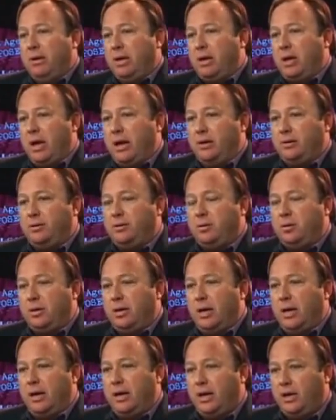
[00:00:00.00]

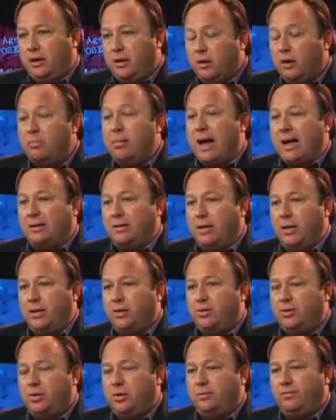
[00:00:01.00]
because he knew about
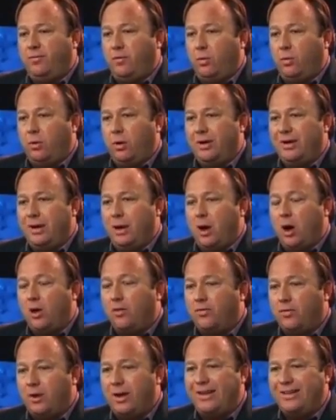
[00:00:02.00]
this for
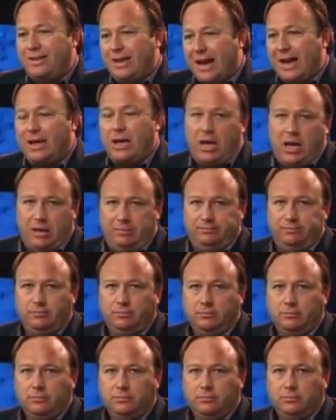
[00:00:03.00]
over a
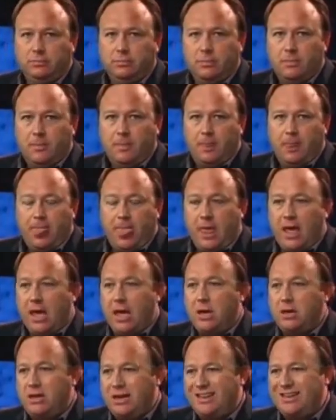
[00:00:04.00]
decade
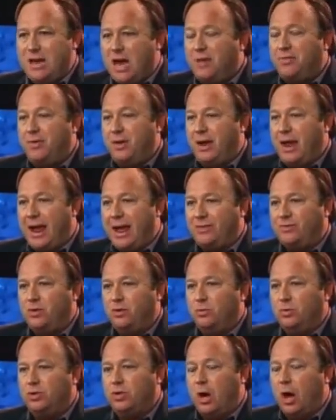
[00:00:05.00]
and did nothing
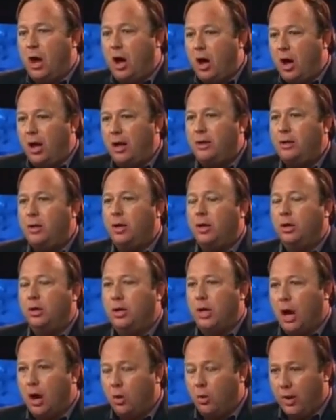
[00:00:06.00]
as it was
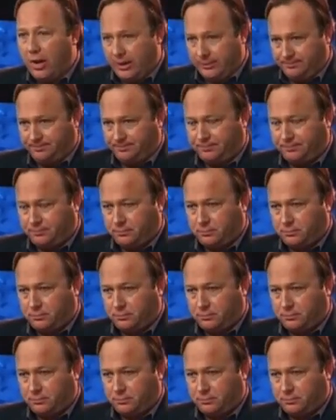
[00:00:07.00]
ongoing.